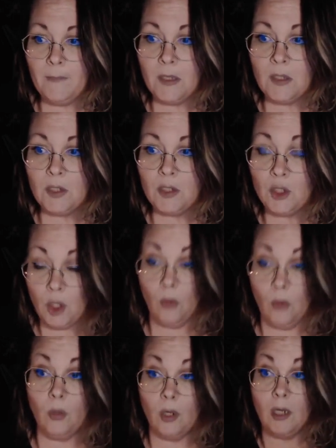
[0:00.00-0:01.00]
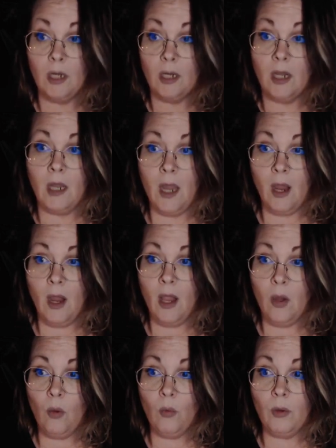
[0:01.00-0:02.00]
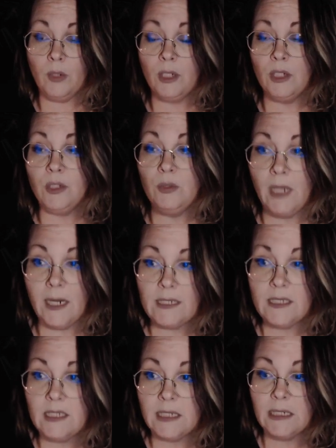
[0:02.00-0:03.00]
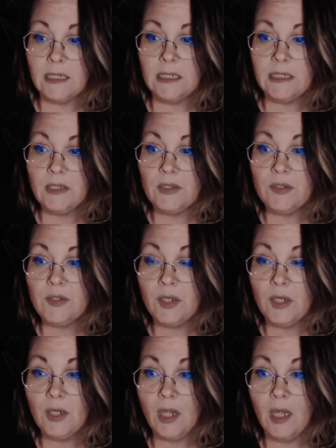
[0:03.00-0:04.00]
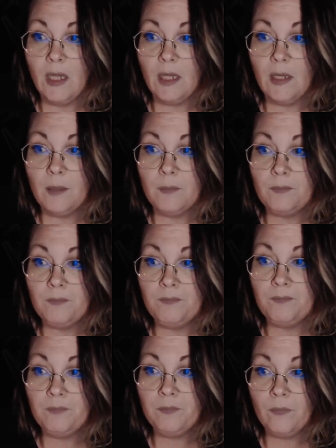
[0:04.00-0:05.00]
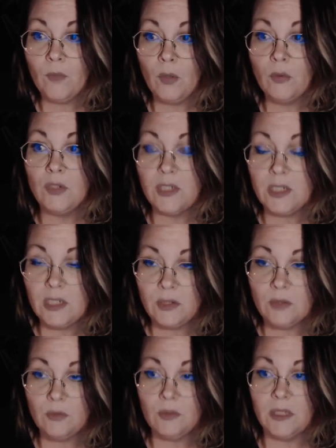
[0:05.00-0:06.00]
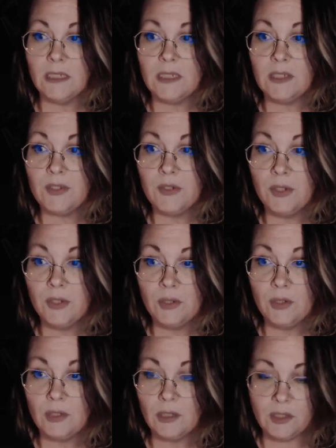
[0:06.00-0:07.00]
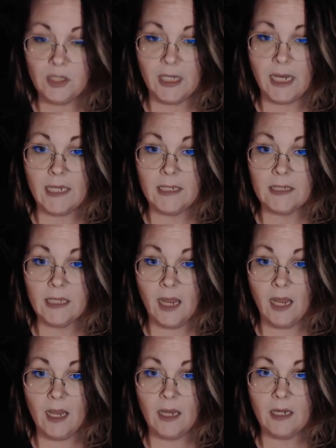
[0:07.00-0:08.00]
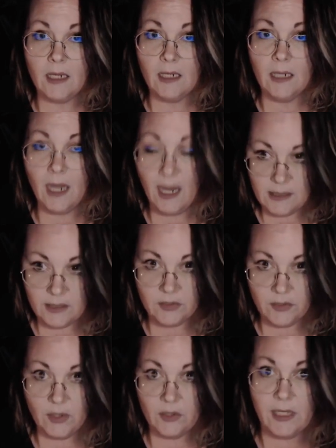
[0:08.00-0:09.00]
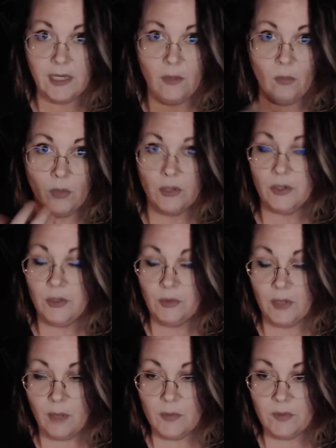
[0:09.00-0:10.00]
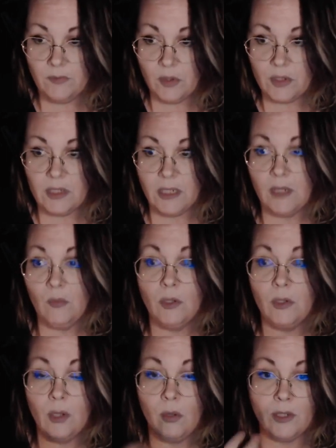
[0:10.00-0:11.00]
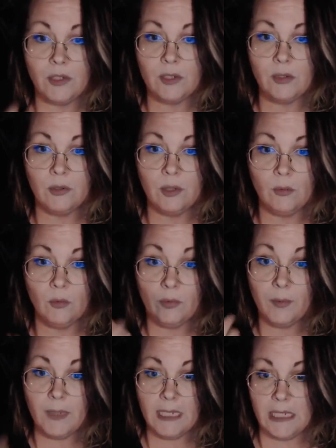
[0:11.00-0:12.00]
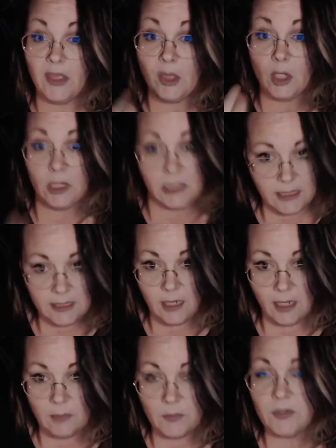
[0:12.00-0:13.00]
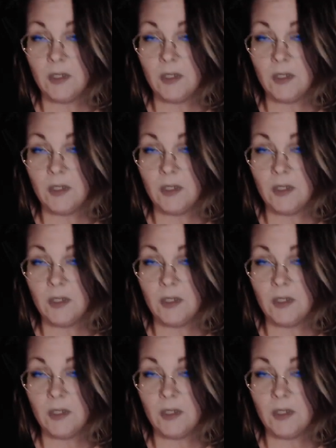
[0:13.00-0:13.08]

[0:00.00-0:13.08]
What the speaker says: So what we're going to do next is we're just going to do this little chant, and in essence I'll say it 1 or 2 times first, and then we'll go into and we'll repeat it 13 times.